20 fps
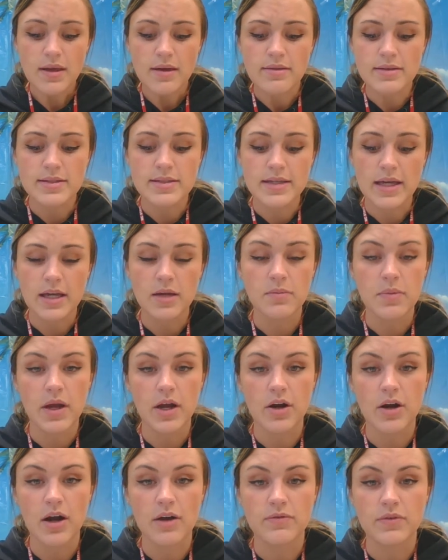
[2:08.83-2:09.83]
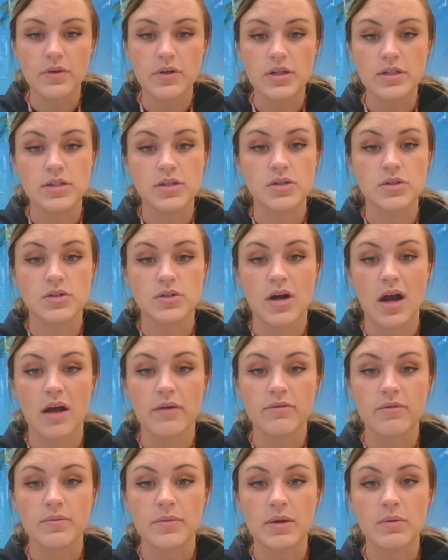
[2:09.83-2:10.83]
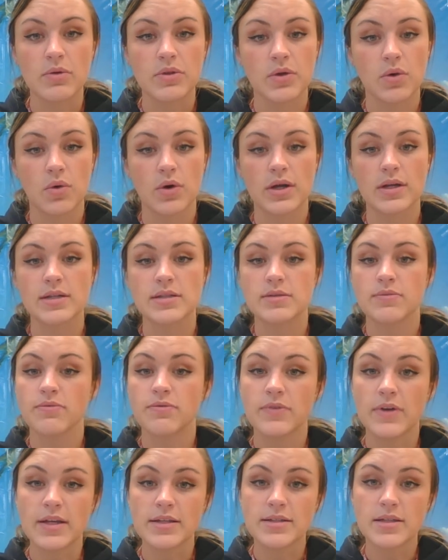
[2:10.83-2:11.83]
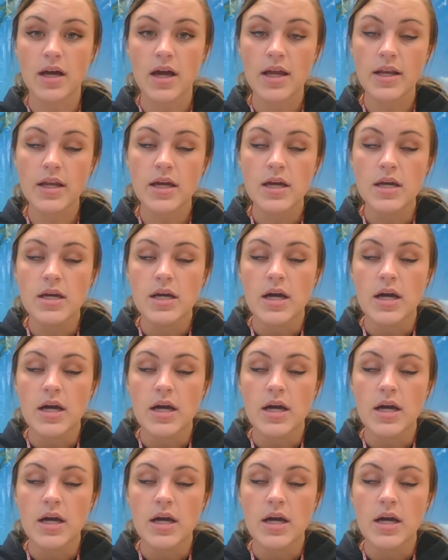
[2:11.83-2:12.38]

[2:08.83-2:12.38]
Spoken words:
The second paragraph, you need to describe for me what the organism feeds on.